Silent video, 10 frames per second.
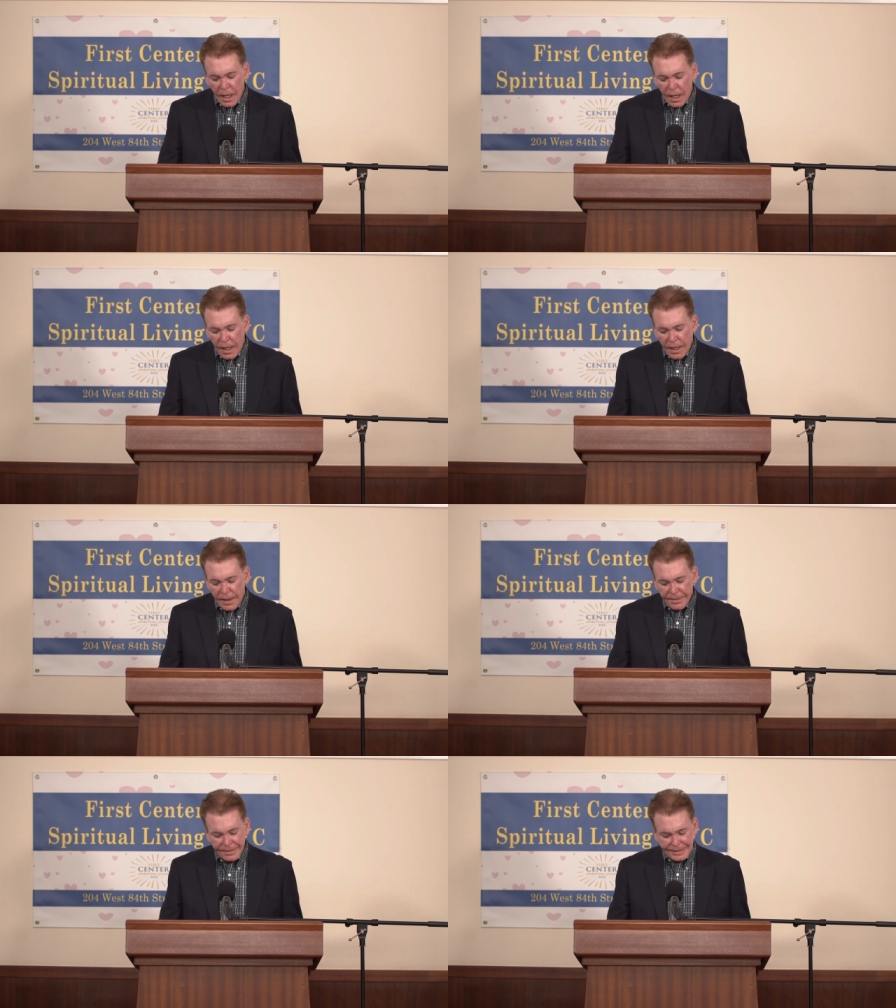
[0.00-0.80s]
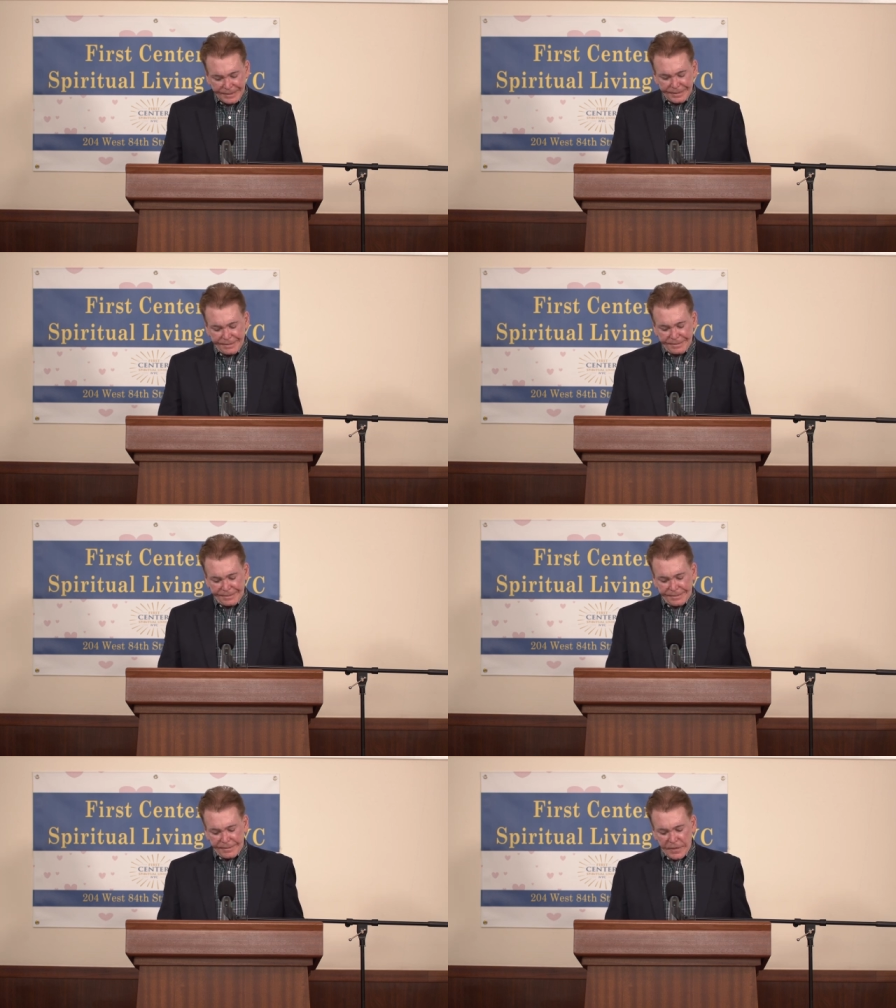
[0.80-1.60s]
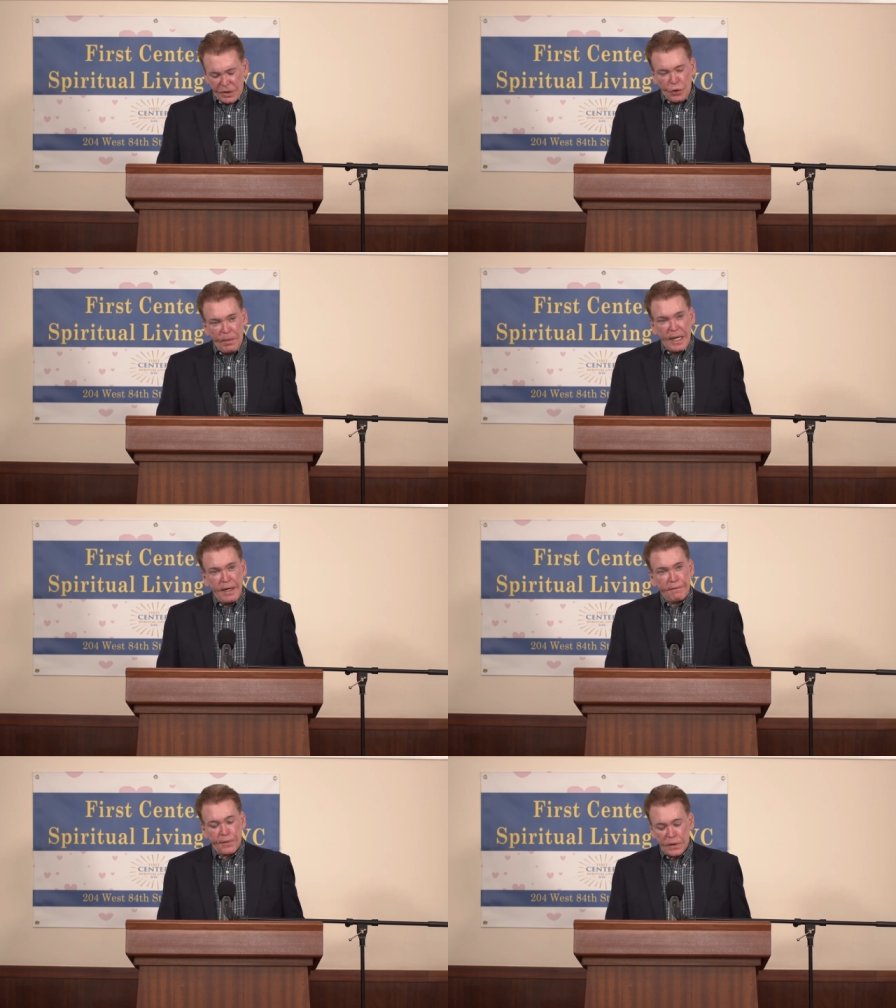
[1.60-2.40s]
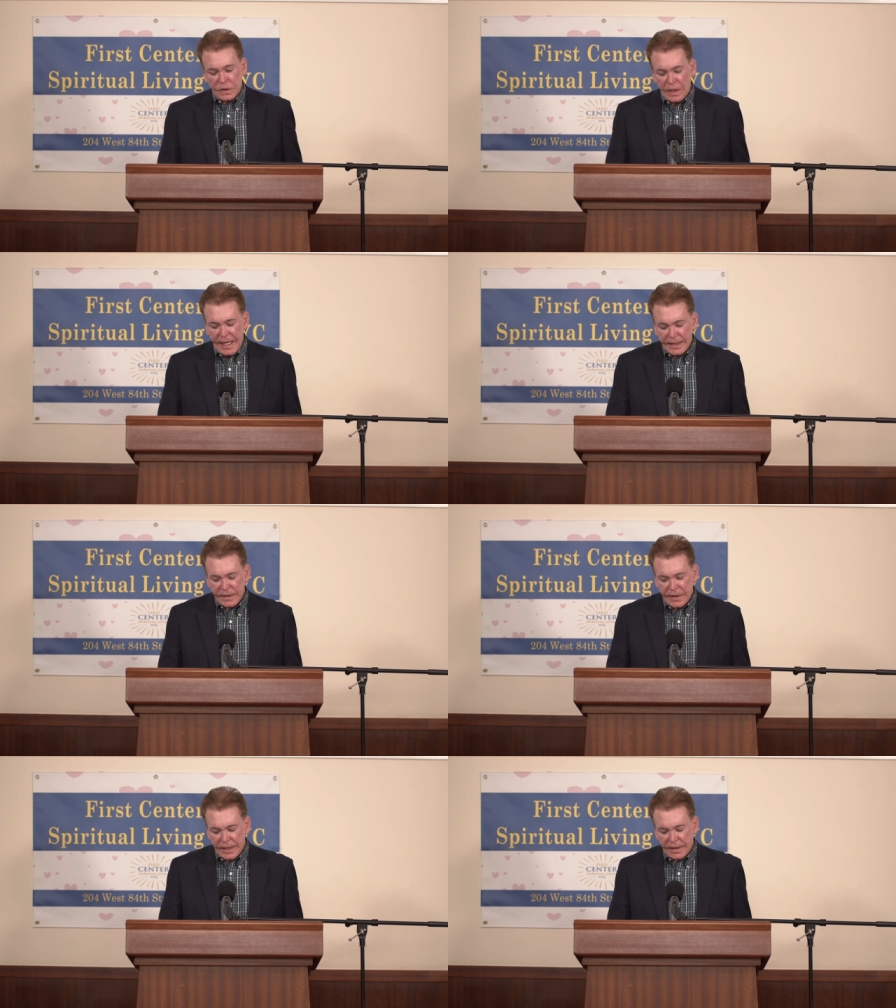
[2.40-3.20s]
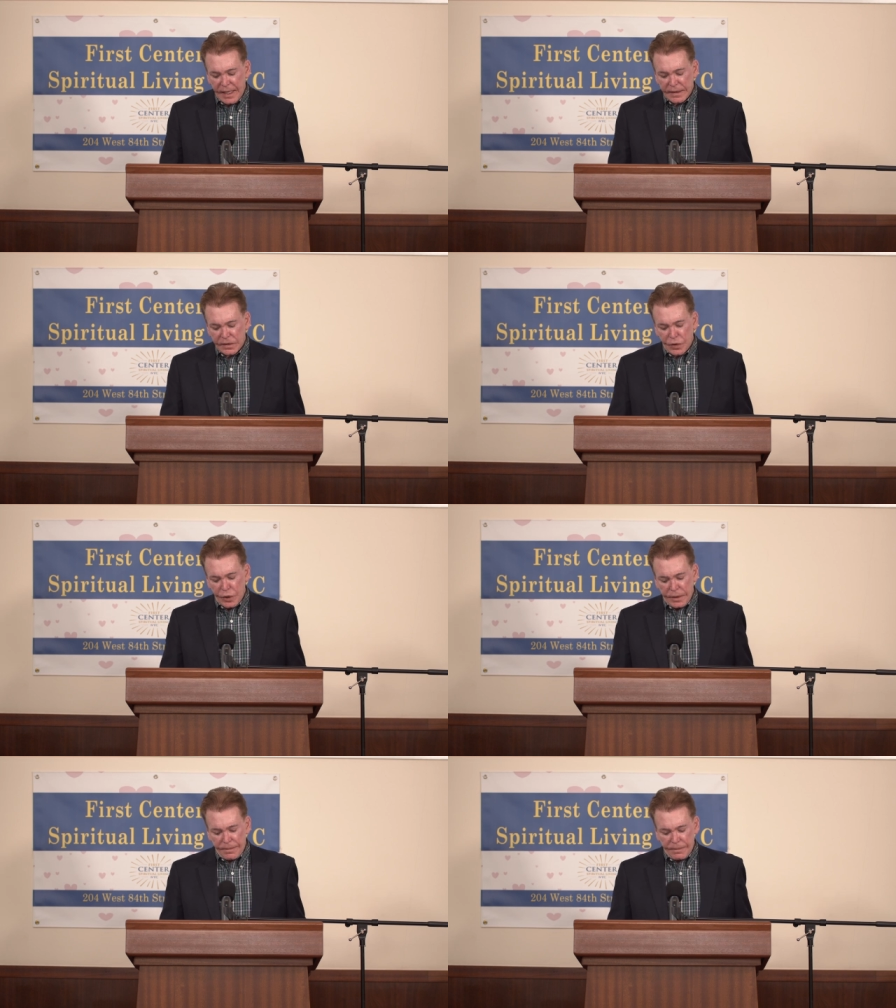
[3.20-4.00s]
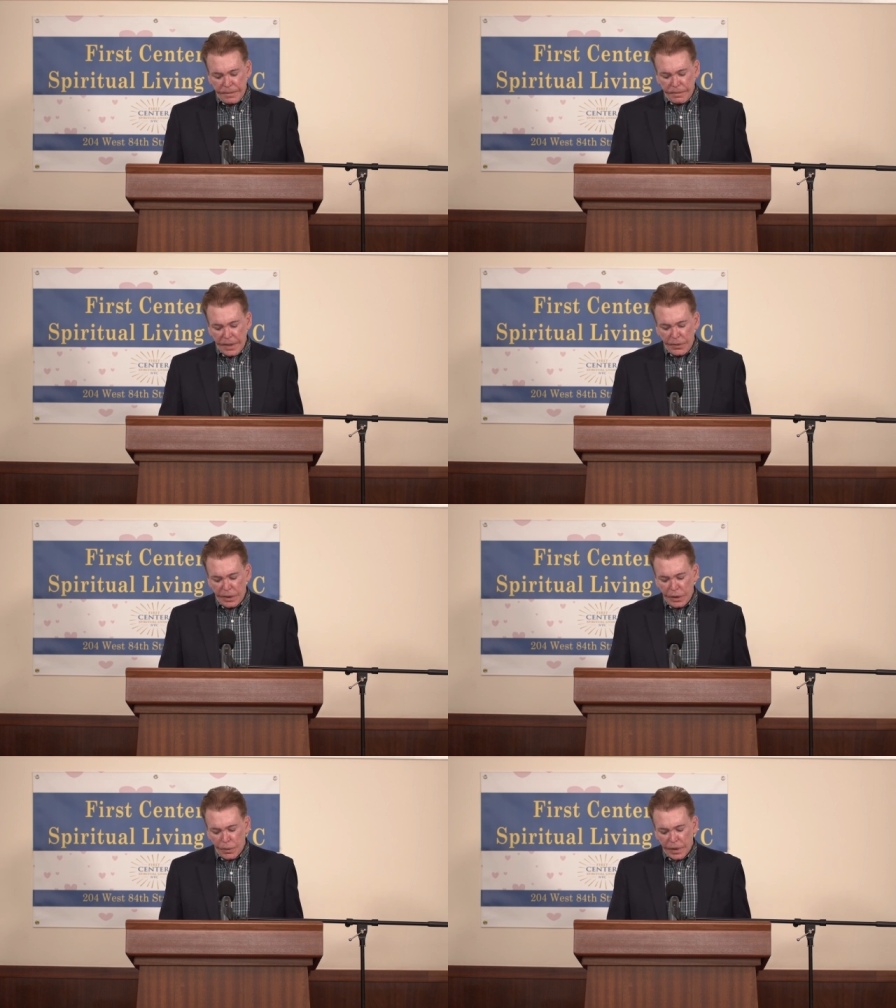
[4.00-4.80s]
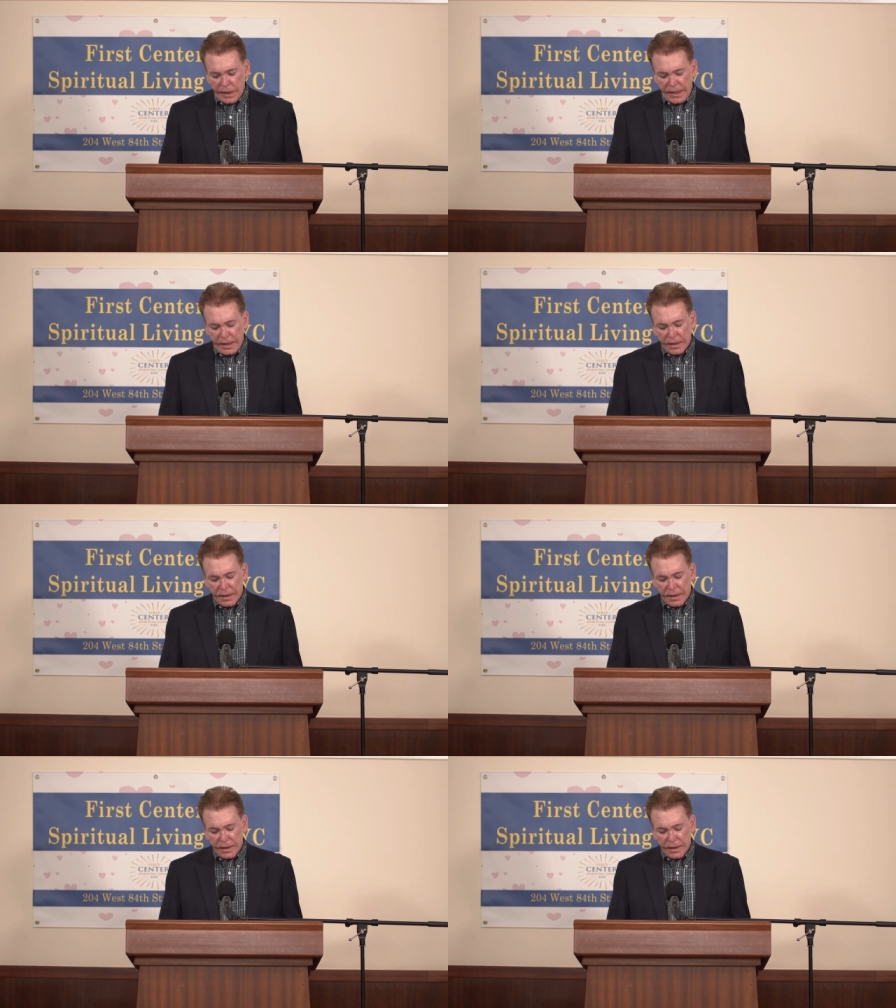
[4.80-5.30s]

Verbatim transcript: Uh, you might at first glance think that's good, but when you really